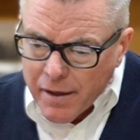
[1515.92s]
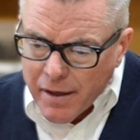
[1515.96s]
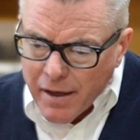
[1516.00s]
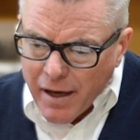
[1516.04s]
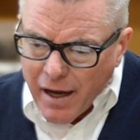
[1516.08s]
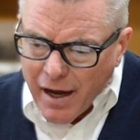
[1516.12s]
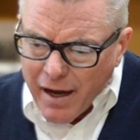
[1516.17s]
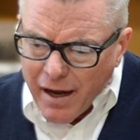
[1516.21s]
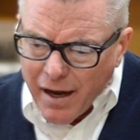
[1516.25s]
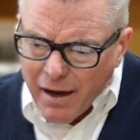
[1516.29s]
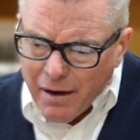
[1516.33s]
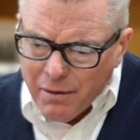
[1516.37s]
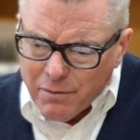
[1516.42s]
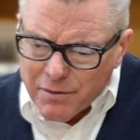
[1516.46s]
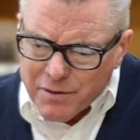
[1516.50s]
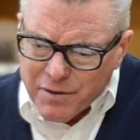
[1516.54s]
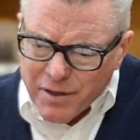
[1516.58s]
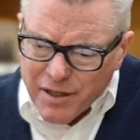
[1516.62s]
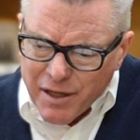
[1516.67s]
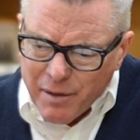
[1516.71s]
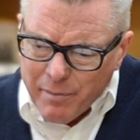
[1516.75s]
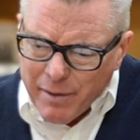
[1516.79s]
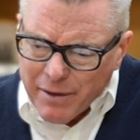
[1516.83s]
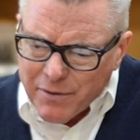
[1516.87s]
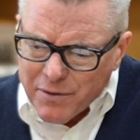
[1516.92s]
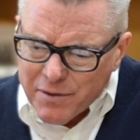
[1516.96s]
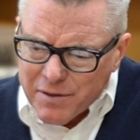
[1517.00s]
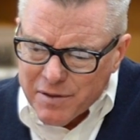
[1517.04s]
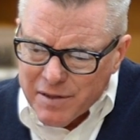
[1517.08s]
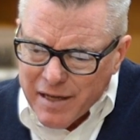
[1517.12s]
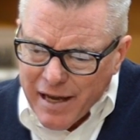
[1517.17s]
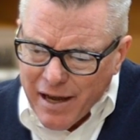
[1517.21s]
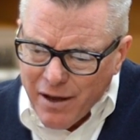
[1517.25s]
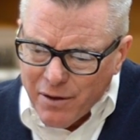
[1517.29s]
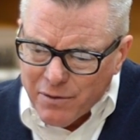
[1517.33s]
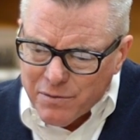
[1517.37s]
I, I was thinking about the
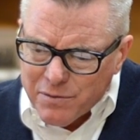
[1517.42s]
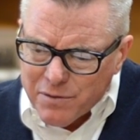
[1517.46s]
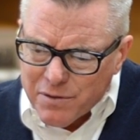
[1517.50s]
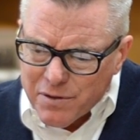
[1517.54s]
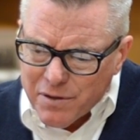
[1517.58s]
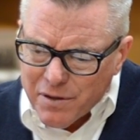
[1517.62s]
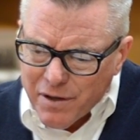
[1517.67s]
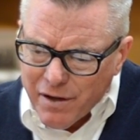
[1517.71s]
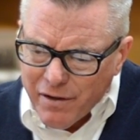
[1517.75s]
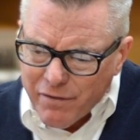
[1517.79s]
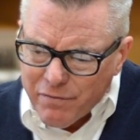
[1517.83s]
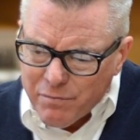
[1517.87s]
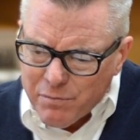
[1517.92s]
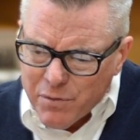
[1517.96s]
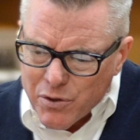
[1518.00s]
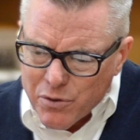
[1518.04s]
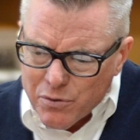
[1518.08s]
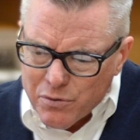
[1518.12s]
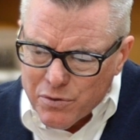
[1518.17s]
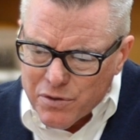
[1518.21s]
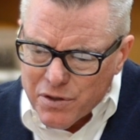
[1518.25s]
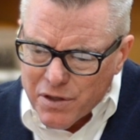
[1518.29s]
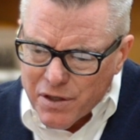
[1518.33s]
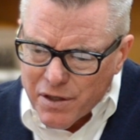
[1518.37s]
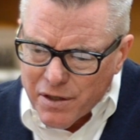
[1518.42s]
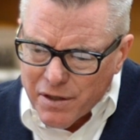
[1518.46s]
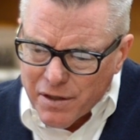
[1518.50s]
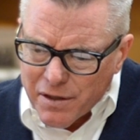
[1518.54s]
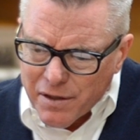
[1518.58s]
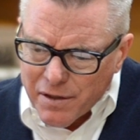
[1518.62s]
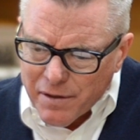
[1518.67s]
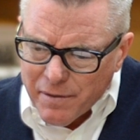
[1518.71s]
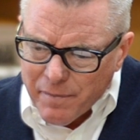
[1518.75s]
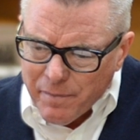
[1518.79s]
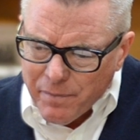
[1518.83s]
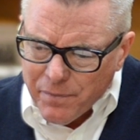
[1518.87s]
sounds of music,
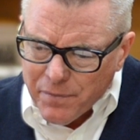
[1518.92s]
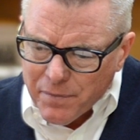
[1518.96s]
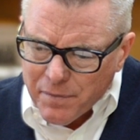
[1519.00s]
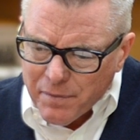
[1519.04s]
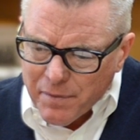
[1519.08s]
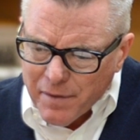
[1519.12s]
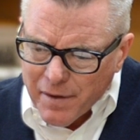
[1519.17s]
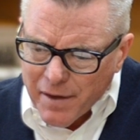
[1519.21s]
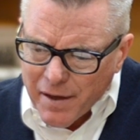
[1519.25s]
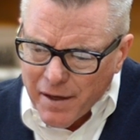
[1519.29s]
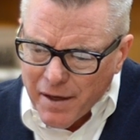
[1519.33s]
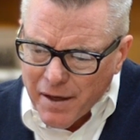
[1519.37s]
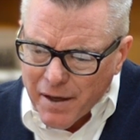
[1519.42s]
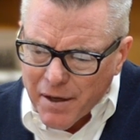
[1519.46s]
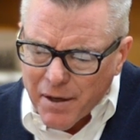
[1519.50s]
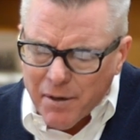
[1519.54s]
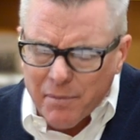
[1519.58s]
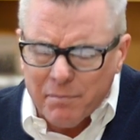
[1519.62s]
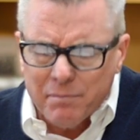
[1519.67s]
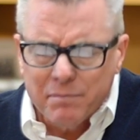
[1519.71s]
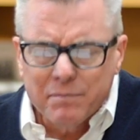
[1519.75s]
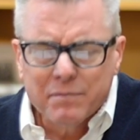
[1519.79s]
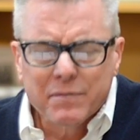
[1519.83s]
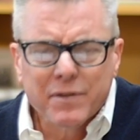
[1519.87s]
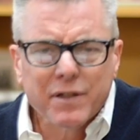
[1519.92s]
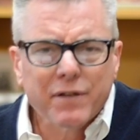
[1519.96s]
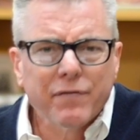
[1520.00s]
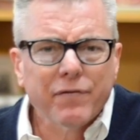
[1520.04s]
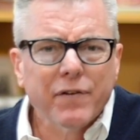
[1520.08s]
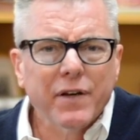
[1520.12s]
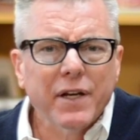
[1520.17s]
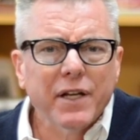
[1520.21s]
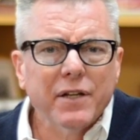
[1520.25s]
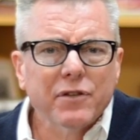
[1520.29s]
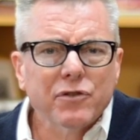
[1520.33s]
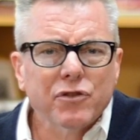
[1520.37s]
um,
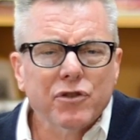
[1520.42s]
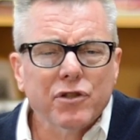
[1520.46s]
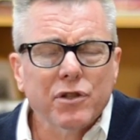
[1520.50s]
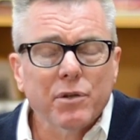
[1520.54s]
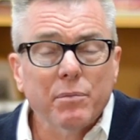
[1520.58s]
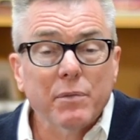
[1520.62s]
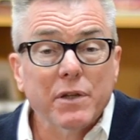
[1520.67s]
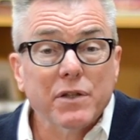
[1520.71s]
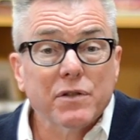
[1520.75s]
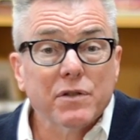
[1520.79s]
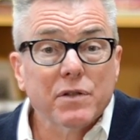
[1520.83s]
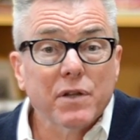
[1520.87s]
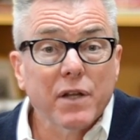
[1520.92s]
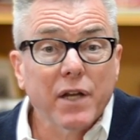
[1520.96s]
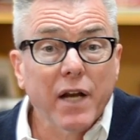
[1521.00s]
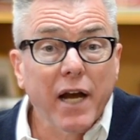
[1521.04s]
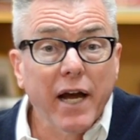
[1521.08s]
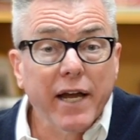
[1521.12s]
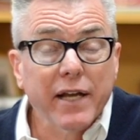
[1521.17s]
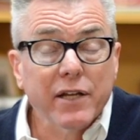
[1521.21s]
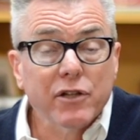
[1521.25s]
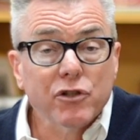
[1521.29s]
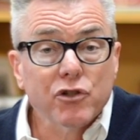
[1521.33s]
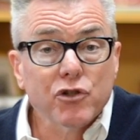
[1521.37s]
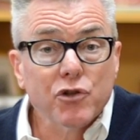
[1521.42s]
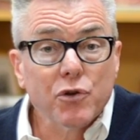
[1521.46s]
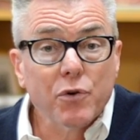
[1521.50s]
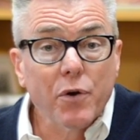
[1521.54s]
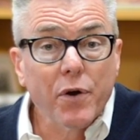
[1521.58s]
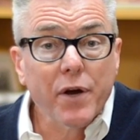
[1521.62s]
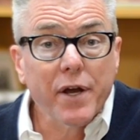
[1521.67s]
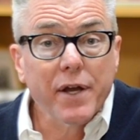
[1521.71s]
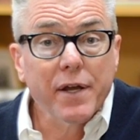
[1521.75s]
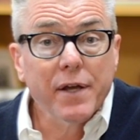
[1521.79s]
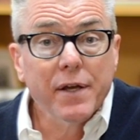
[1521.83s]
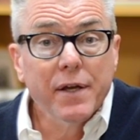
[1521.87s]
different instruments that I
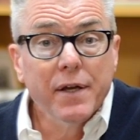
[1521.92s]
enjoy.